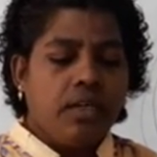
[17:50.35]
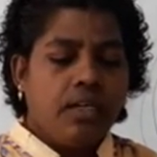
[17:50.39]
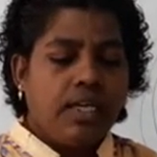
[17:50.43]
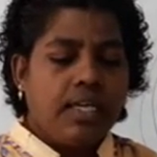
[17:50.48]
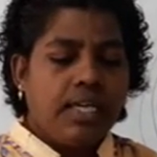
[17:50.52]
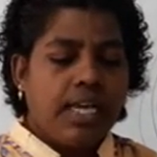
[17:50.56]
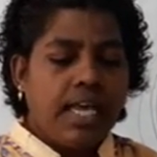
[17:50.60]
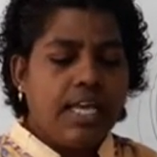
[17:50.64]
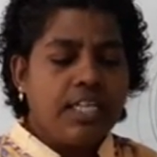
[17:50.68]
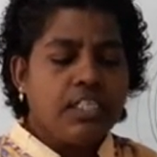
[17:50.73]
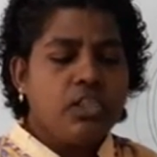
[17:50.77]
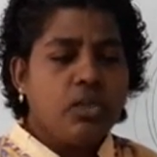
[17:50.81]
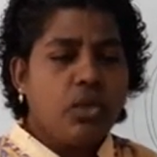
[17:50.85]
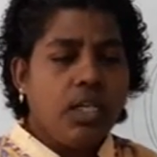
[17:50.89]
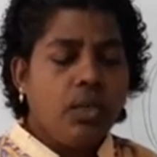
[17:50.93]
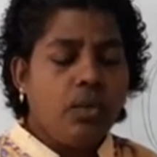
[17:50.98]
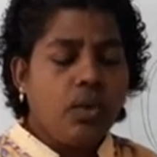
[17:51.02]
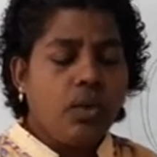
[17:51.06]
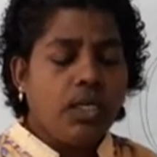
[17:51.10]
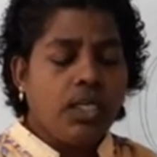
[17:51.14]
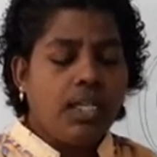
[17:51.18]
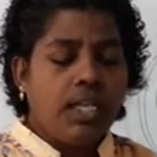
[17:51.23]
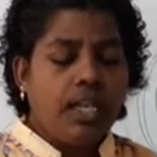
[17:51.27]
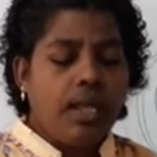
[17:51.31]
Gradually
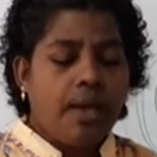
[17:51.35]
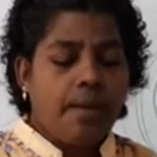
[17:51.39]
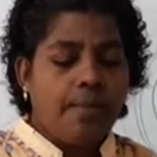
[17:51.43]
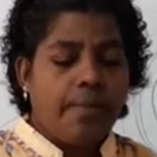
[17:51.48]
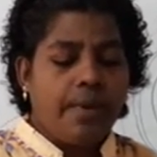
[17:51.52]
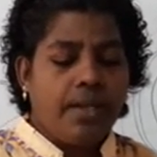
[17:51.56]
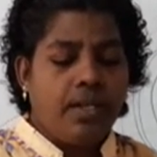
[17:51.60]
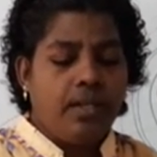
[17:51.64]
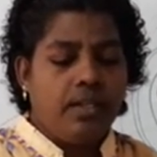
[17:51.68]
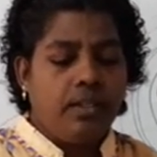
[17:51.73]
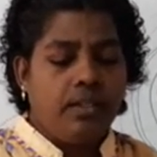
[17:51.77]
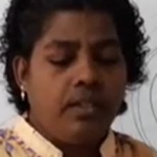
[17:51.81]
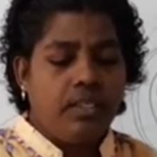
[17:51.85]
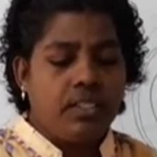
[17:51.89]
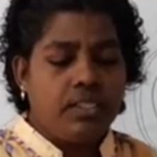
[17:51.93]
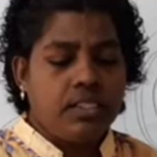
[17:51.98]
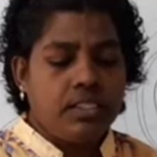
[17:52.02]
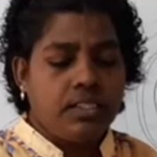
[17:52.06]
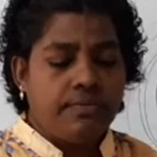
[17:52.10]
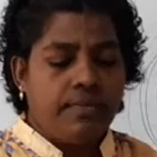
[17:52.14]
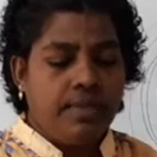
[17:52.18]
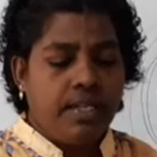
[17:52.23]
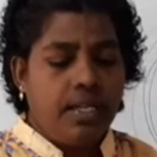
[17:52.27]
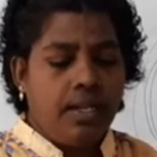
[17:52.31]
what will happen?
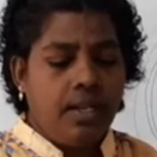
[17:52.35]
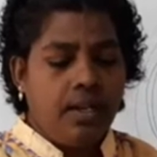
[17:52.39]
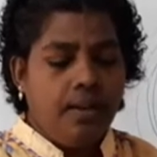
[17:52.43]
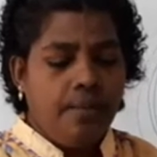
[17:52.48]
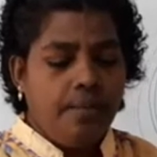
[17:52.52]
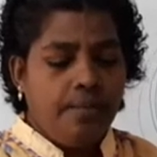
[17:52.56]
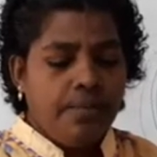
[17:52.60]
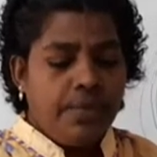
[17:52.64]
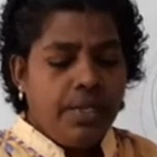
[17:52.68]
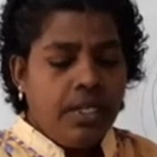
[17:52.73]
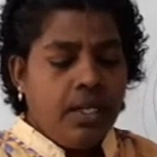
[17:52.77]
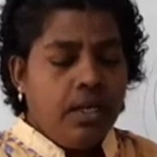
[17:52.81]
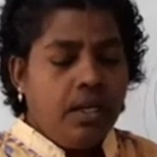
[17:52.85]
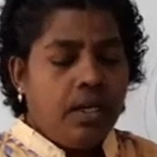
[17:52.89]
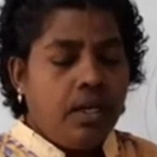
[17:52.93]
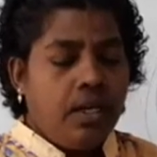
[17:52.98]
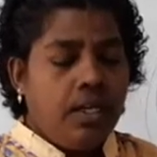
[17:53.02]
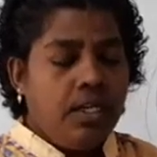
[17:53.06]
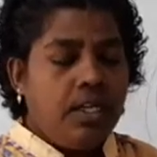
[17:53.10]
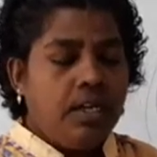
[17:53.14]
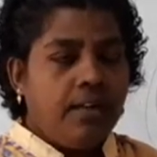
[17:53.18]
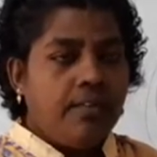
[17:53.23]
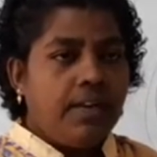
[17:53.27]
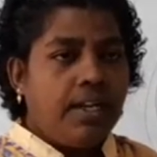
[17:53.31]
This will
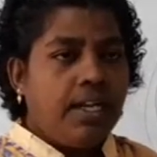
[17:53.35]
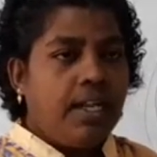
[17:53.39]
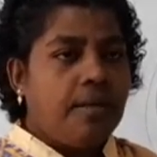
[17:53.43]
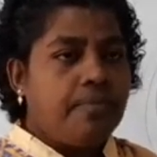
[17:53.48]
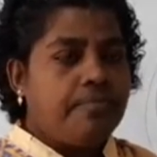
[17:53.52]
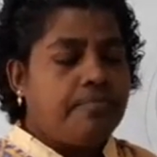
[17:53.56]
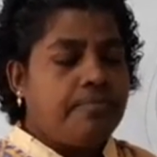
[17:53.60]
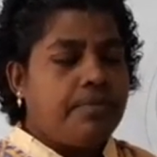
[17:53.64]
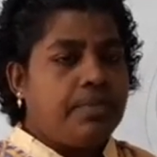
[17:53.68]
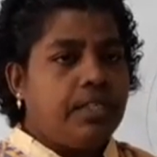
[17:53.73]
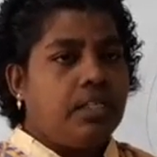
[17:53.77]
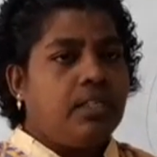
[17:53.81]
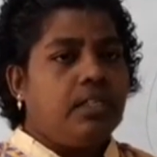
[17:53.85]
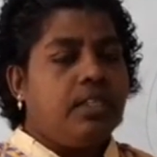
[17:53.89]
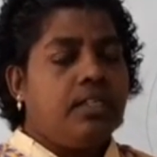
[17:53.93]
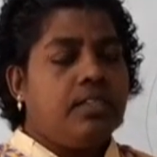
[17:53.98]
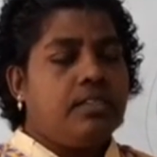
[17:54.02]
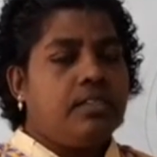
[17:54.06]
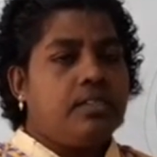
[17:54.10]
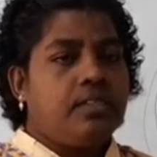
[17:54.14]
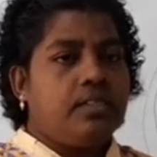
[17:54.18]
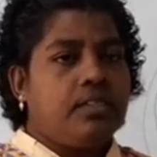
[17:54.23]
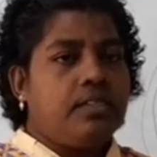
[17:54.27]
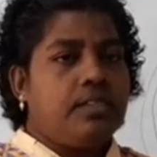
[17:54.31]
develop,
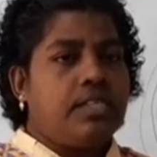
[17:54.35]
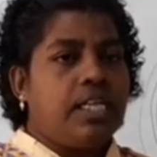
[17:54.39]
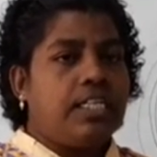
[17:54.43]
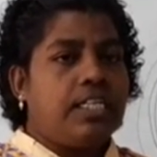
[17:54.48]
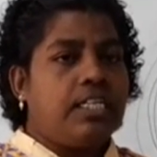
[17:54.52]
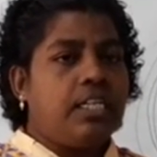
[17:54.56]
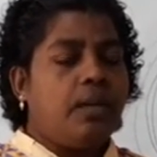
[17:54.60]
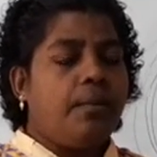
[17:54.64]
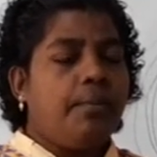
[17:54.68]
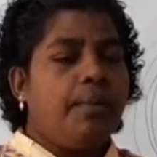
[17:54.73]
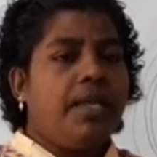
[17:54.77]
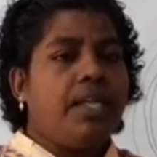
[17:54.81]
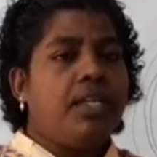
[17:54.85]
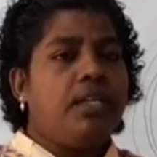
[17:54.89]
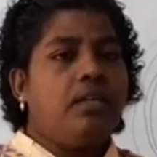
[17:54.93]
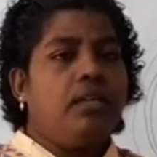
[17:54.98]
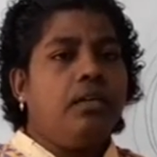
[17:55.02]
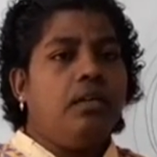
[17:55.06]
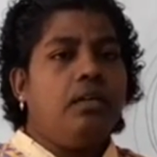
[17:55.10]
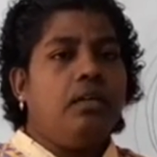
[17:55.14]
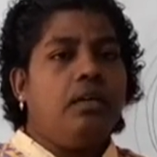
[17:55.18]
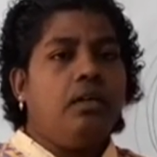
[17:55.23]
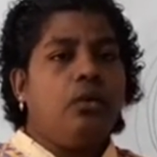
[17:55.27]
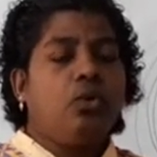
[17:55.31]
this
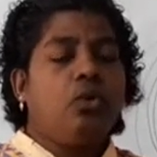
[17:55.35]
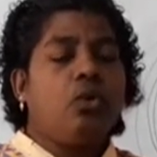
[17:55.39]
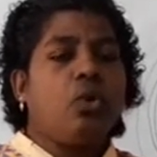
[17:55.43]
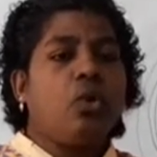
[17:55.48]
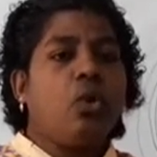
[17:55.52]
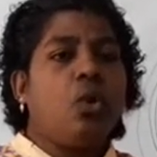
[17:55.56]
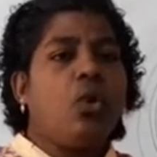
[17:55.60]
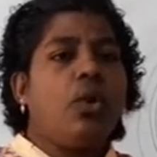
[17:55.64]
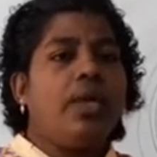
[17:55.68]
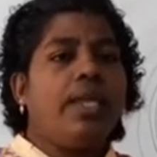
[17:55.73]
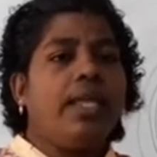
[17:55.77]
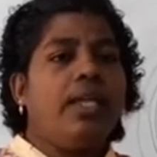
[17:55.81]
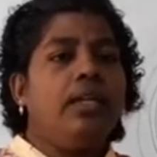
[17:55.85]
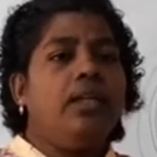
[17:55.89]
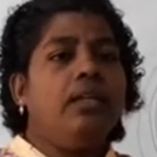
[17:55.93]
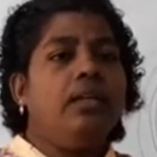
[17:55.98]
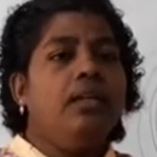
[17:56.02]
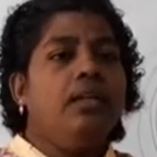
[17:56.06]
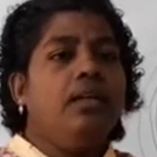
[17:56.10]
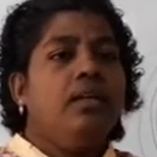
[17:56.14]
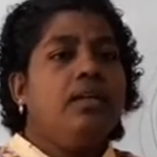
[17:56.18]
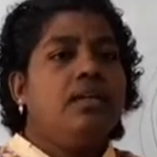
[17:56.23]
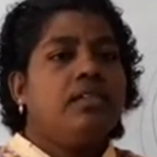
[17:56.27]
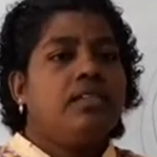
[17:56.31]
settlement grow
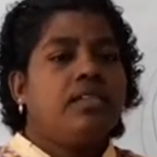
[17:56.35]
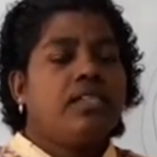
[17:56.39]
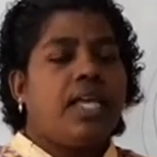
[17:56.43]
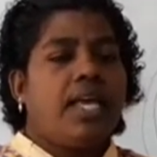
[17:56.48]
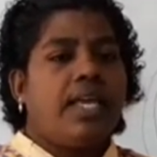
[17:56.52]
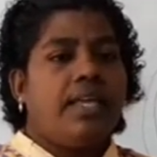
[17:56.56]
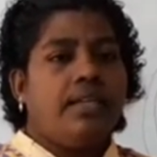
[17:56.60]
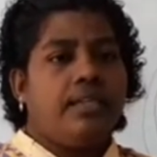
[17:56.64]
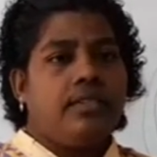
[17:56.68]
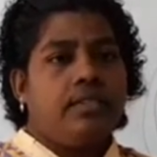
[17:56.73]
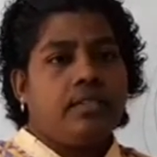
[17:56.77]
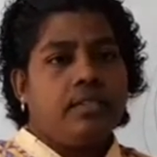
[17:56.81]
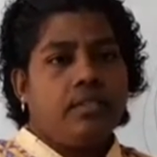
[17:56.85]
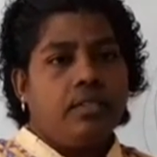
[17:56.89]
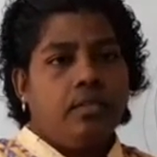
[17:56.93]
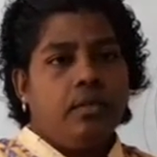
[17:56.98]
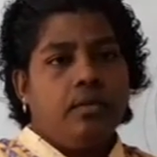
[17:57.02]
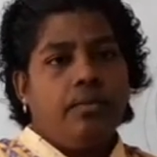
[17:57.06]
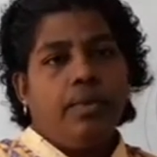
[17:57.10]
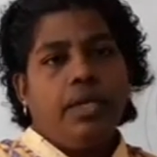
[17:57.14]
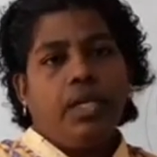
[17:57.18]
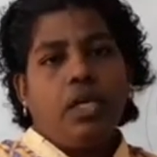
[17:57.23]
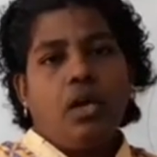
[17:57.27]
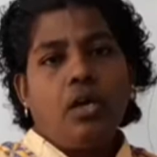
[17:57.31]
in size
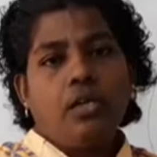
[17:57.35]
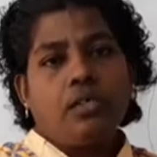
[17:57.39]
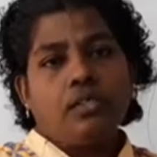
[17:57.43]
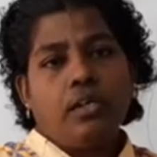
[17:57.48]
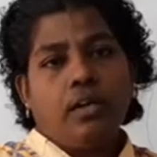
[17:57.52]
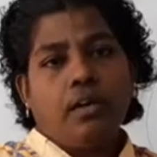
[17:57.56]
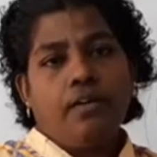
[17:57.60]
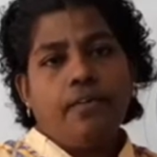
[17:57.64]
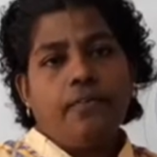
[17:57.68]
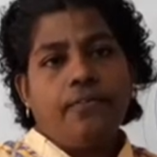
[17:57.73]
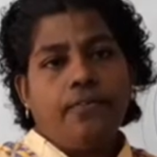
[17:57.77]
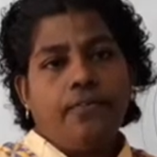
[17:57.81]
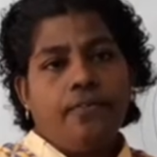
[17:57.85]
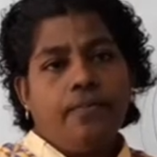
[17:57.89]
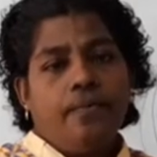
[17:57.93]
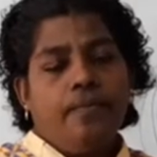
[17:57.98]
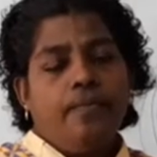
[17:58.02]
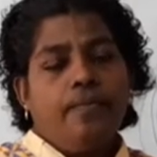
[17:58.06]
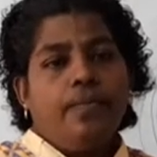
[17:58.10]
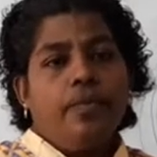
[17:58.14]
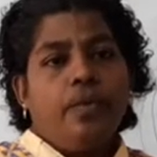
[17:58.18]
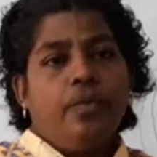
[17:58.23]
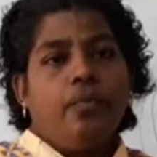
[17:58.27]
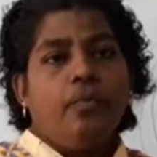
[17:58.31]
because of
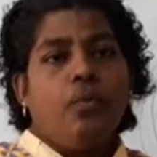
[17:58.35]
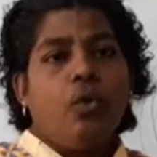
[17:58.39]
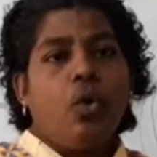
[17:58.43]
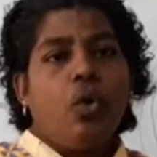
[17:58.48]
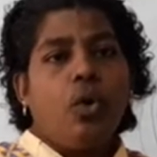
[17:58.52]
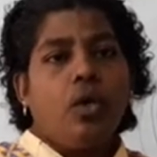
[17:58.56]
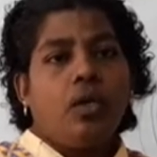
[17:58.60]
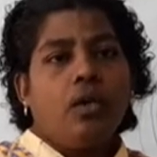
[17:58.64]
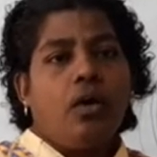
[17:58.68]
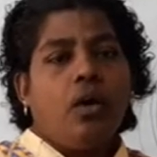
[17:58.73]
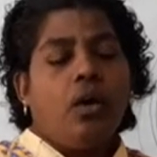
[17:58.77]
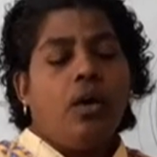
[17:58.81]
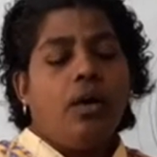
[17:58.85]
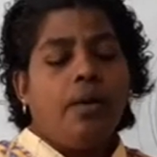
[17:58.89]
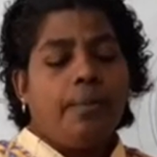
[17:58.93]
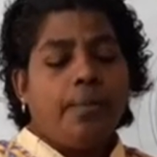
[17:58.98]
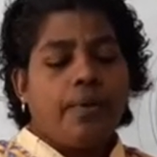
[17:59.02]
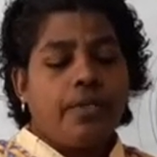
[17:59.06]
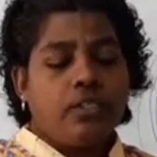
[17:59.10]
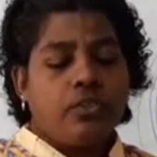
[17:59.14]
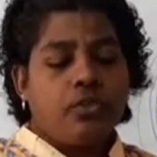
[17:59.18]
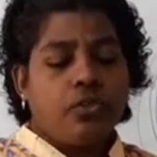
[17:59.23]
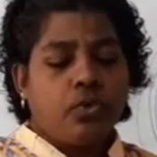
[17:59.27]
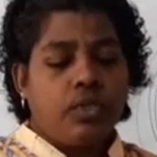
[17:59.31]
more
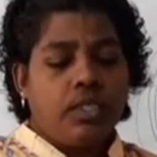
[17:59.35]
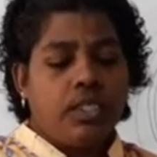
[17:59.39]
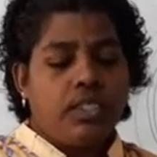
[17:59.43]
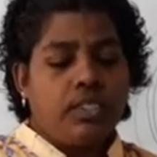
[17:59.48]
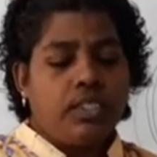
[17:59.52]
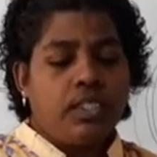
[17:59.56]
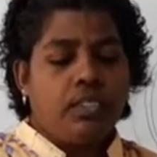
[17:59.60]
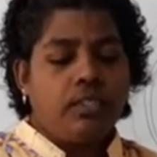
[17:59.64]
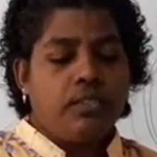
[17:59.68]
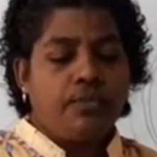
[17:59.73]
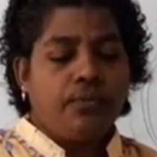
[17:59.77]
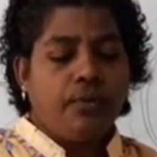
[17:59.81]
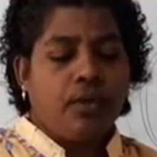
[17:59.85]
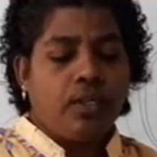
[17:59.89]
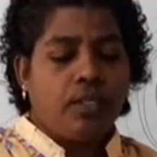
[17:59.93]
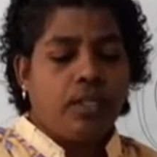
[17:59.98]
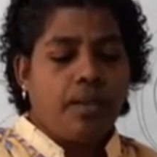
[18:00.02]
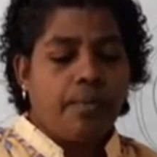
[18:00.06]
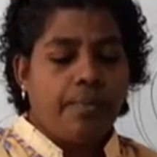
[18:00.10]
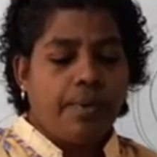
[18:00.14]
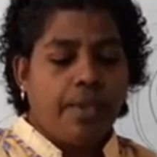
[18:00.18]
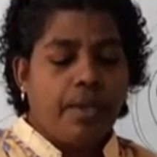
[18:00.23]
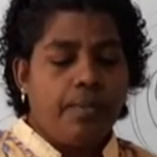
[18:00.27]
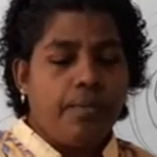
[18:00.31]
opportunities for
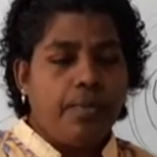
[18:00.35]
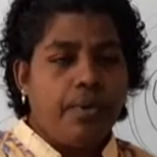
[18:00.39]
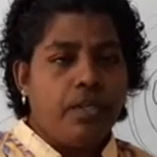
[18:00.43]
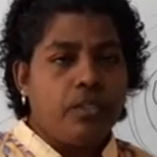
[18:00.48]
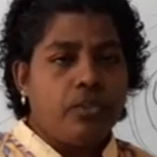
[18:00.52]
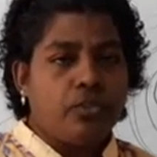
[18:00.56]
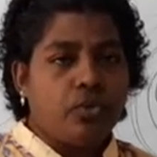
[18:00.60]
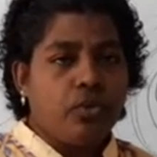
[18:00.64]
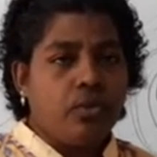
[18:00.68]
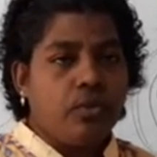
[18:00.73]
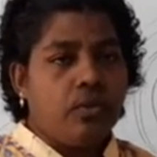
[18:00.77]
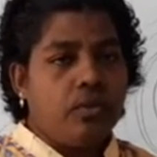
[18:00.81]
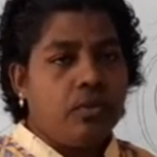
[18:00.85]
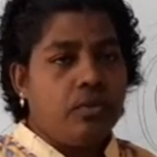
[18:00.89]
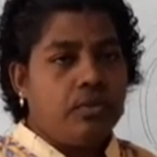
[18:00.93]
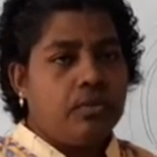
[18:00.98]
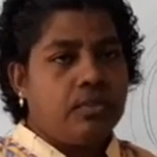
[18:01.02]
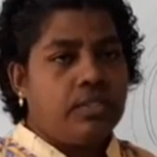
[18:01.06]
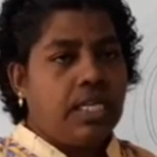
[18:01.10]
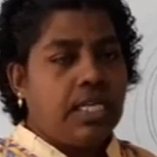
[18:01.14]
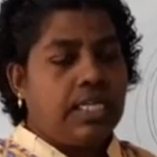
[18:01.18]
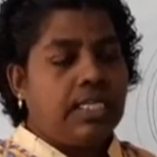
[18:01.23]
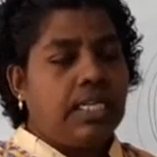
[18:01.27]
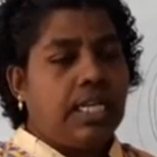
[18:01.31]
the people to
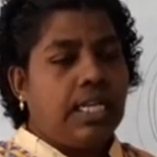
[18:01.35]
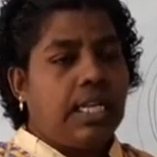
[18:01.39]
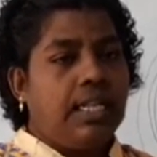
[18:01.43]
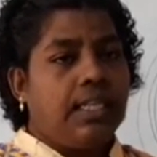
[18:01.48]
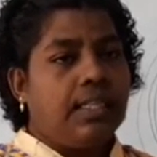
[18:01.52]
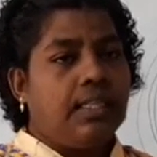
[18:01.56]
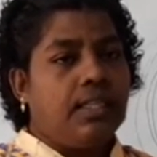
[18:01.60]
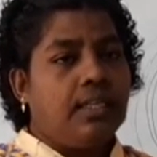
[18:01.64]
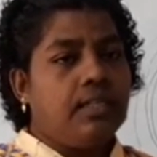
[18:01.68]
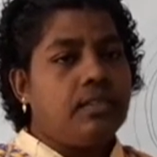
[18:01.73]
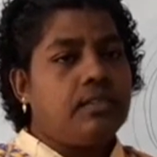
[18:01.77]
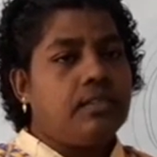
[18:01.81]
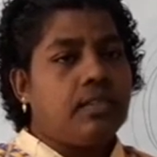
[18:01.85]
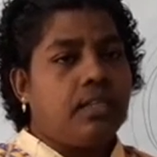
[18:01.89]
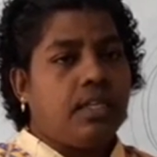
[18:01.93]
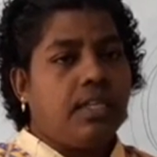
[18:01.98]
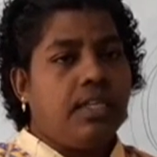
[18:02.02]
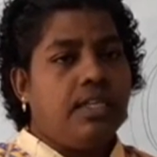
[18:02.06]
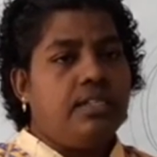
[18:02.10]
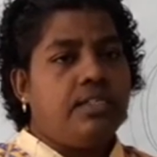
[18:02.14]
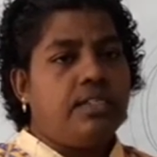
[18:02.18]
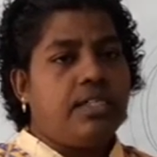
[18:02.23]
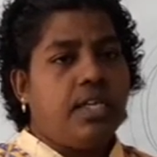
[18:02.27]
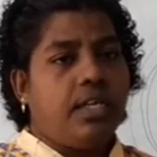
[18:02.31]
settle in this
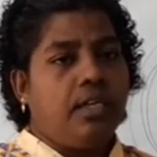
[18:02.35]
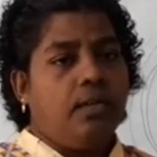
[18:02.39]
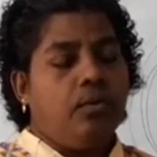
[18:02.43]
region.